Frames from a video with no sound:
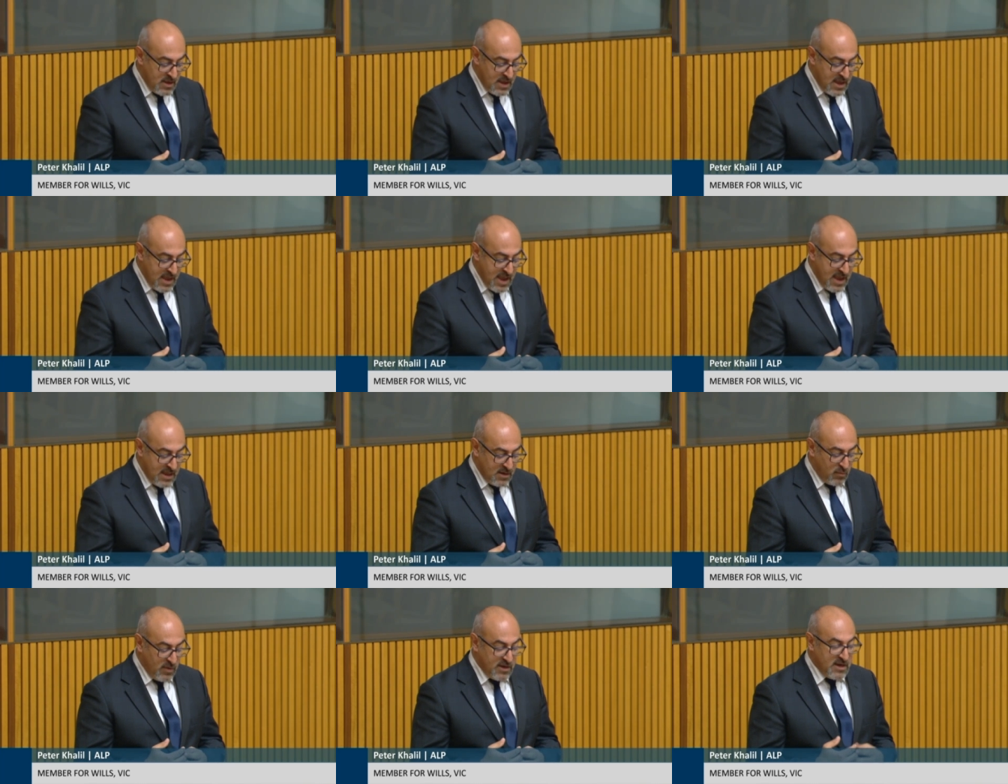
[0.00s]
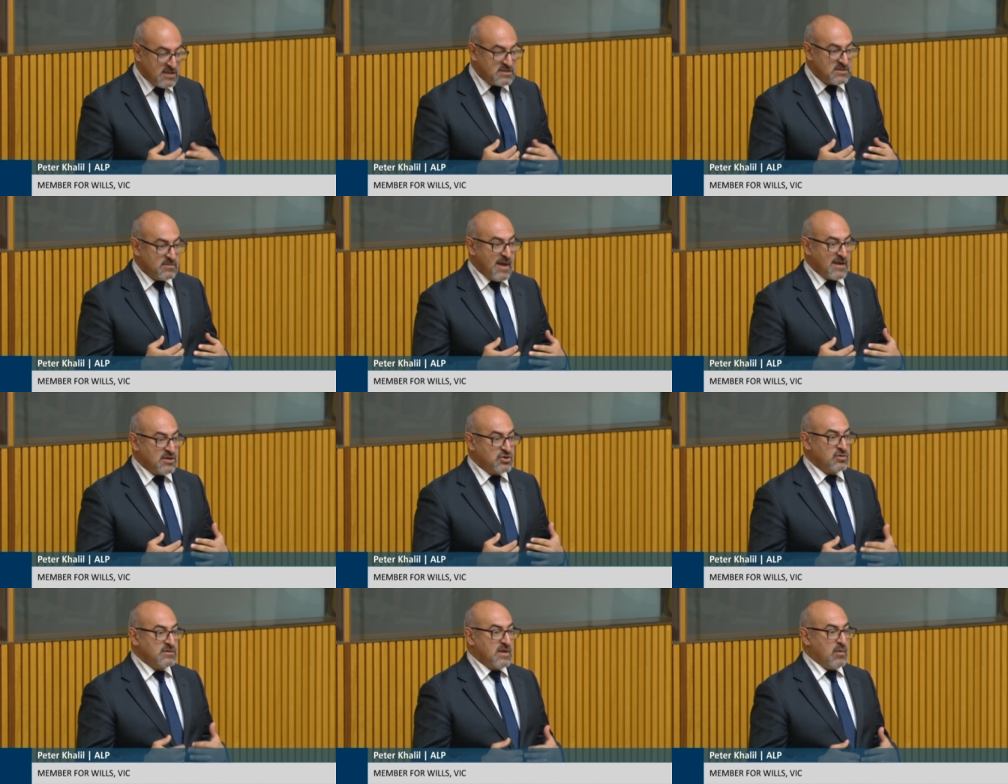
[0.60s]
And we need to make
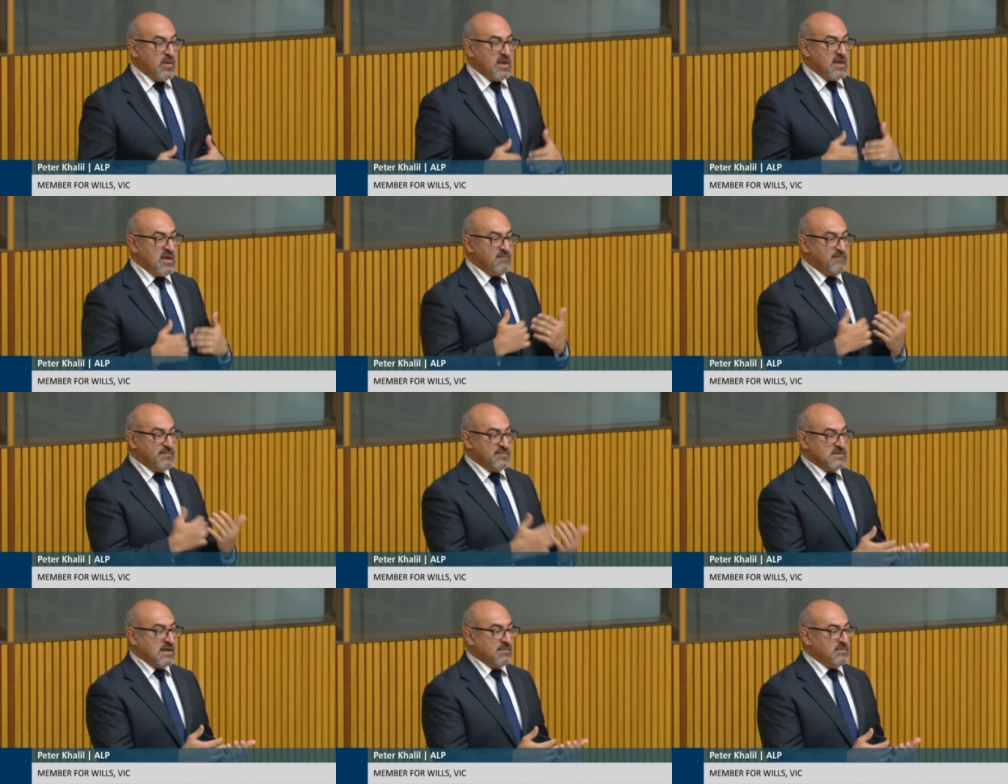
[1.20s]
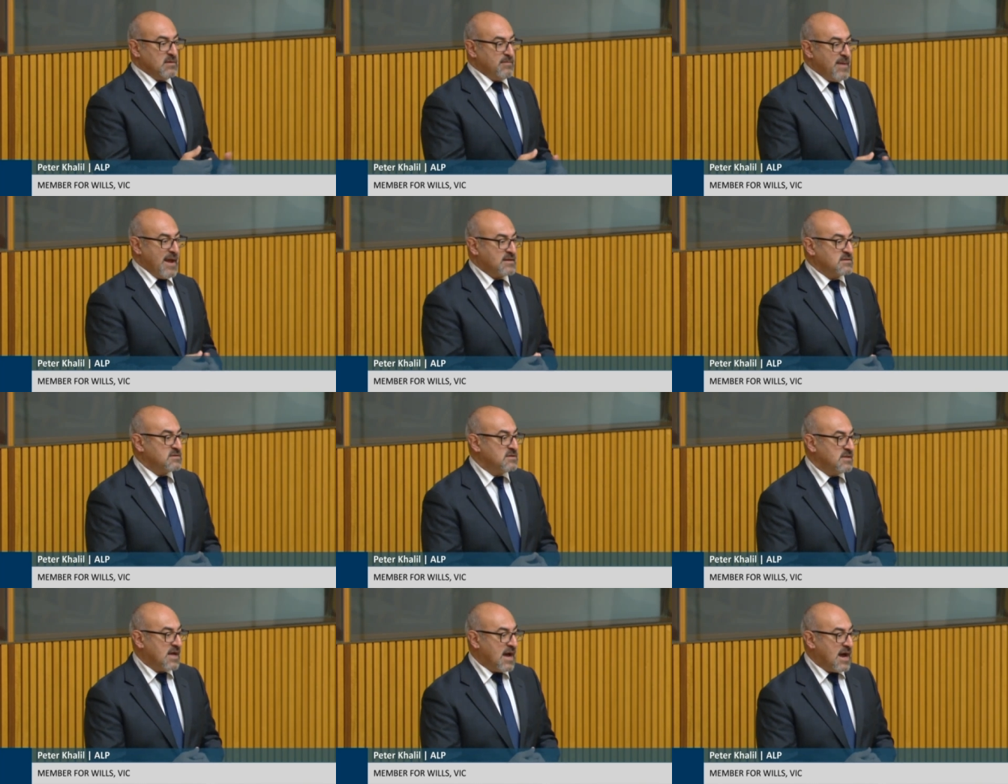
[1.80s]
sure that we give something back
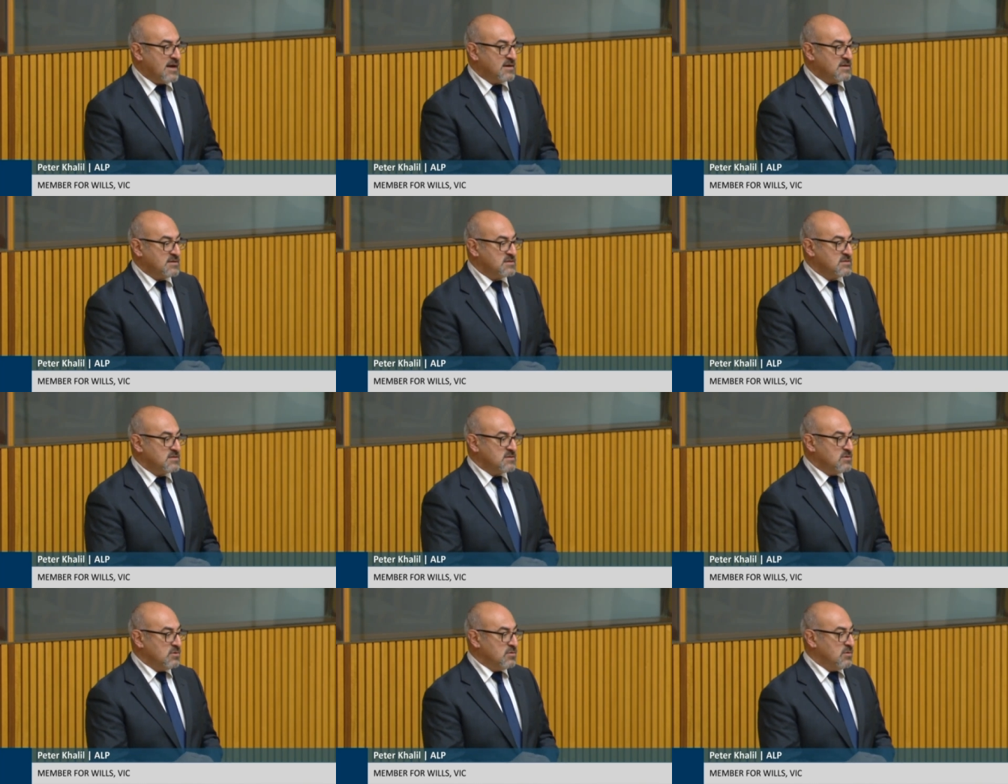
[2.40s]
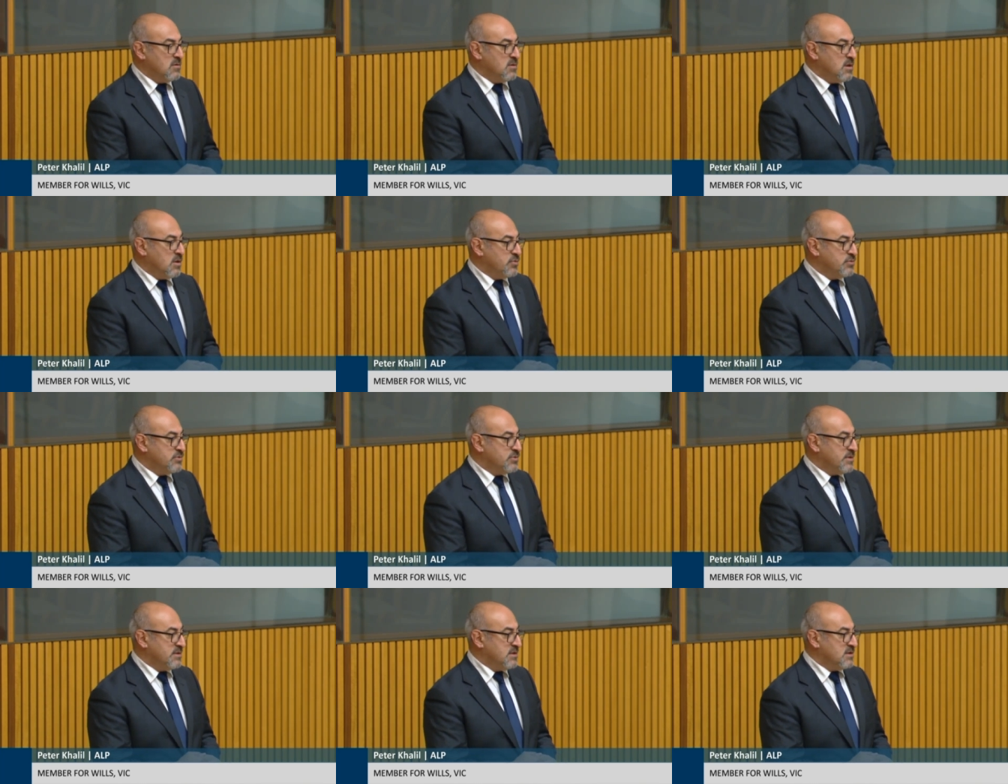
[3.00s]
to the artists who are
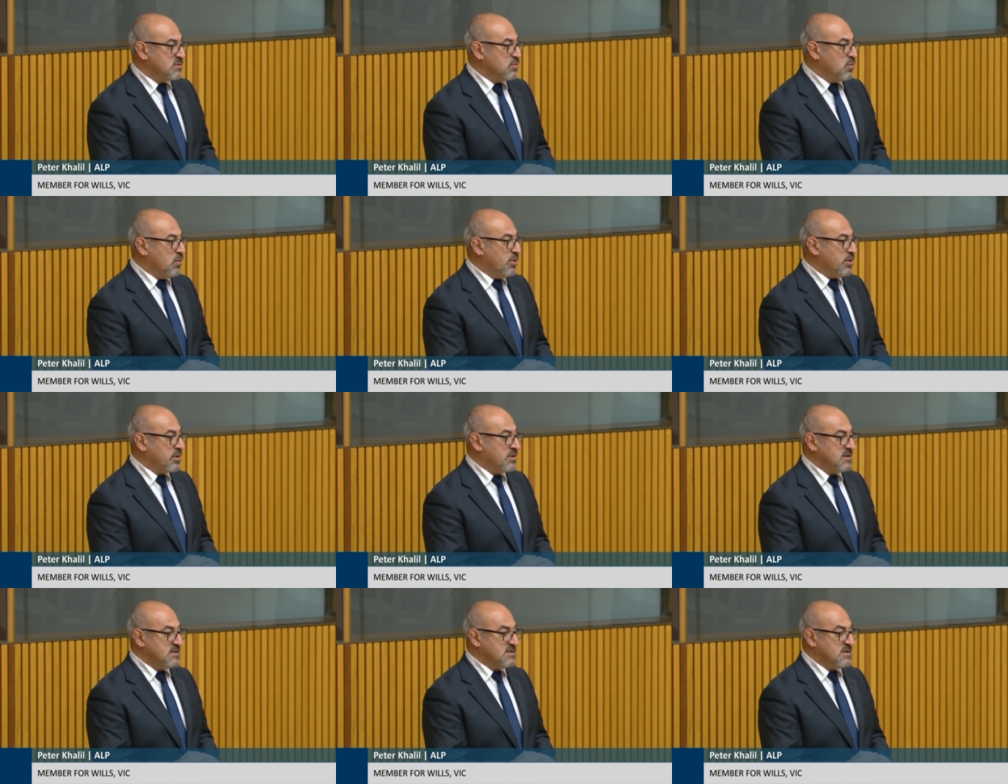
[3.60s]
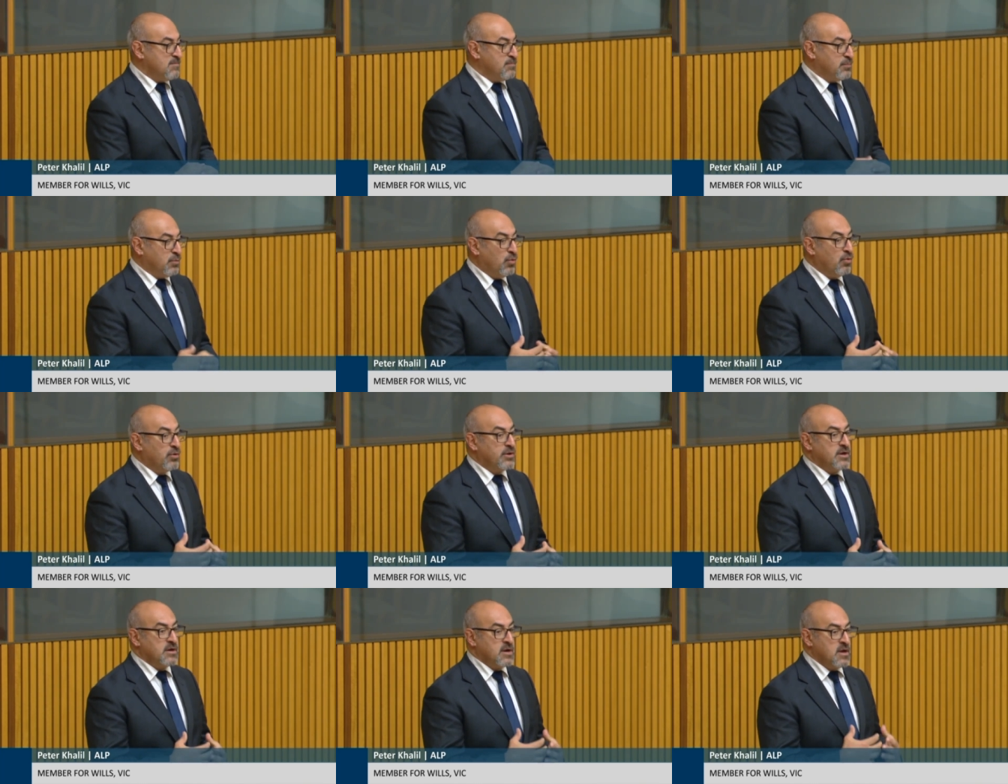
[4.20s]
doing this work, this
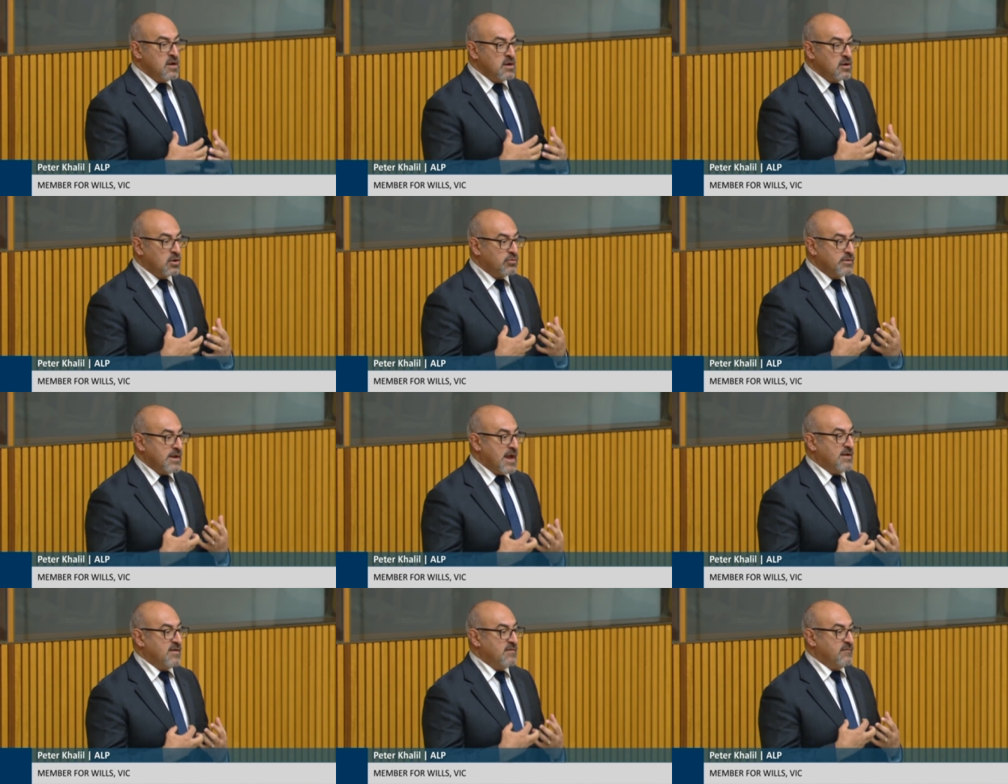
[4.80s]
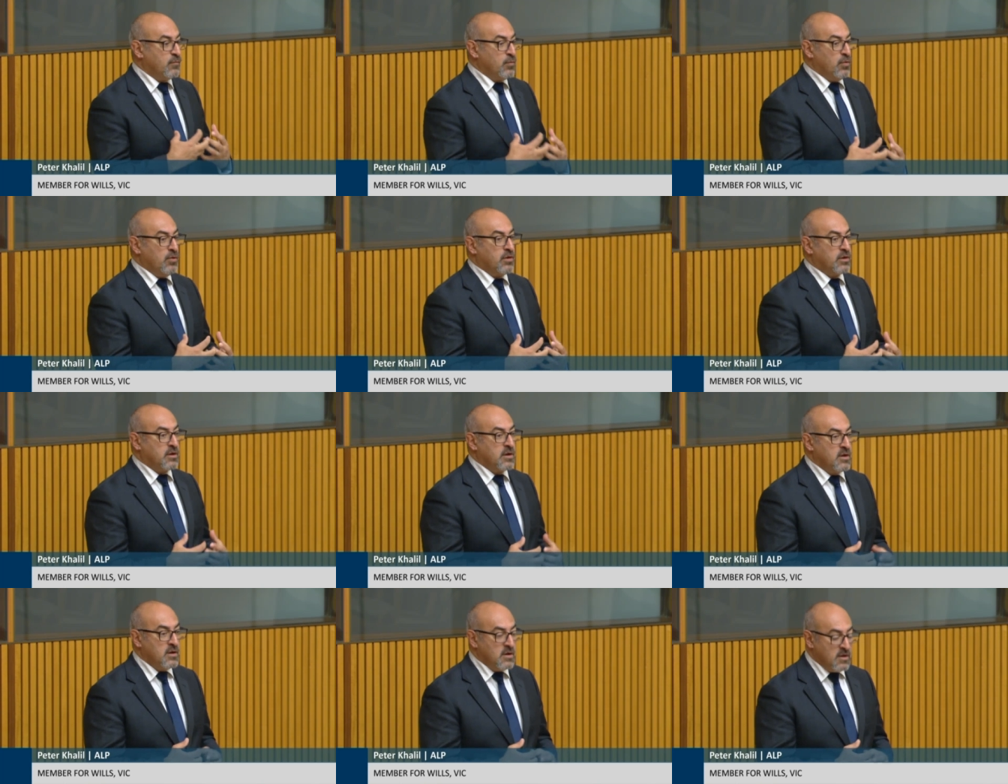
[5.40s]
important creative work
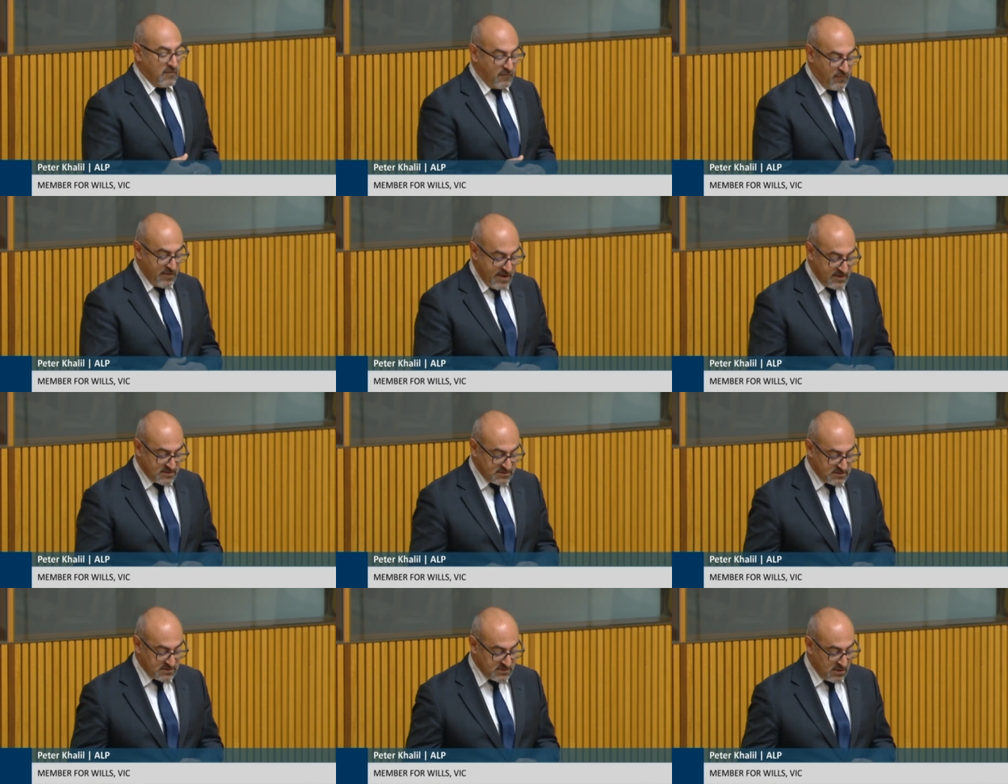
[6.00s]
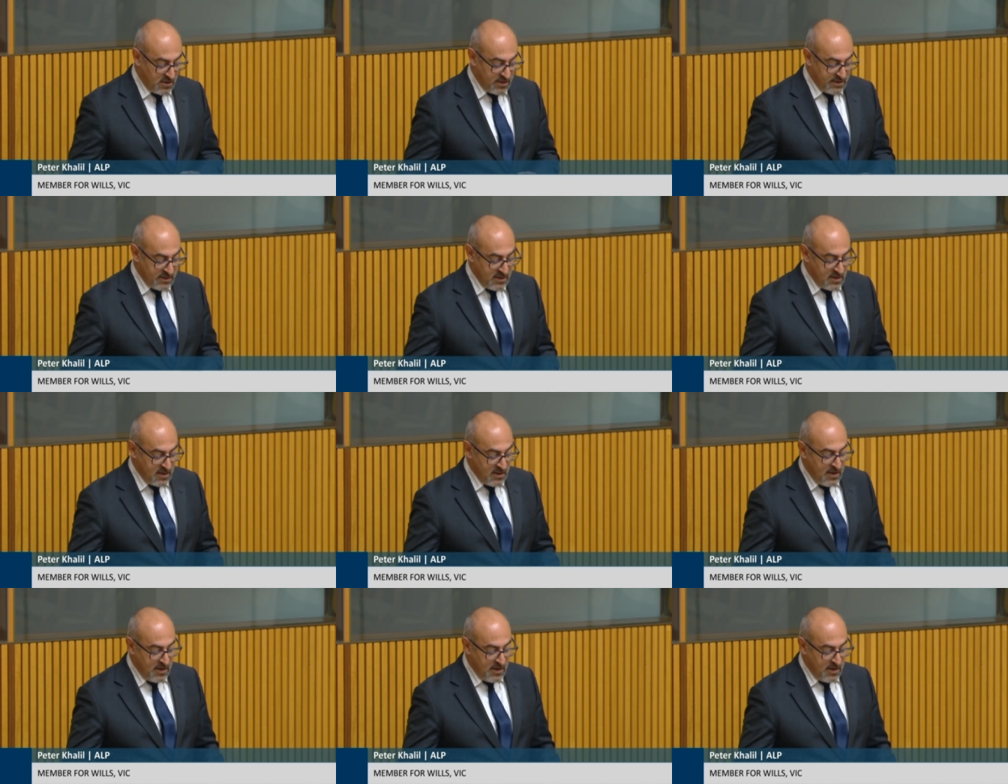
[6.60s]
for our society.